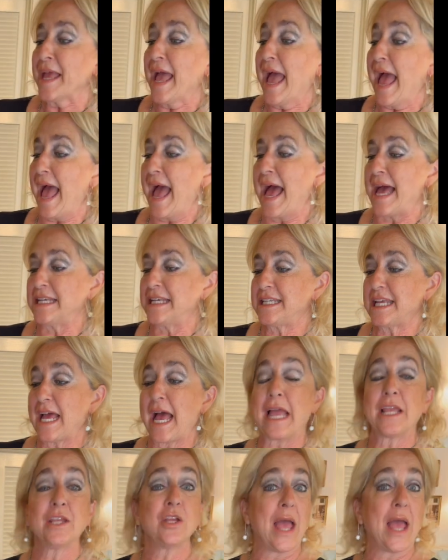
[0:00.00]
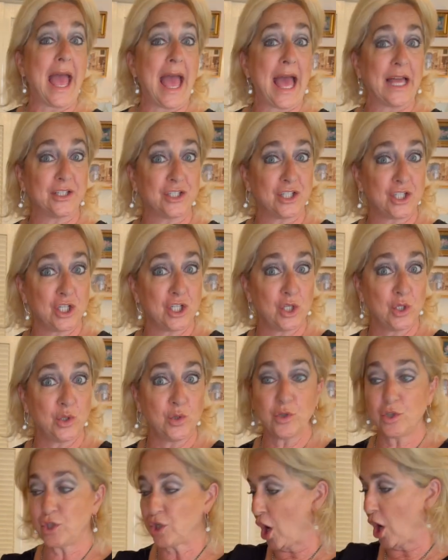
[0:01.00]
And I add
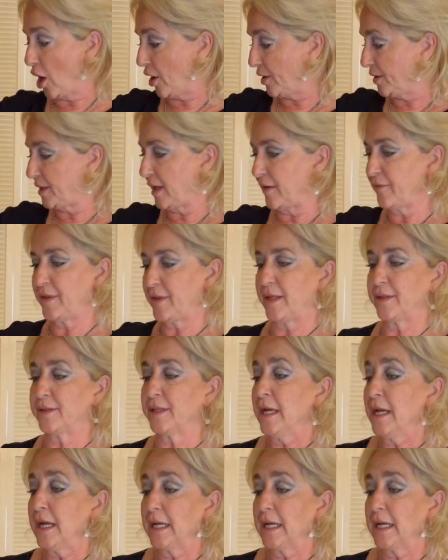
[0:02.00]
2 jars of this.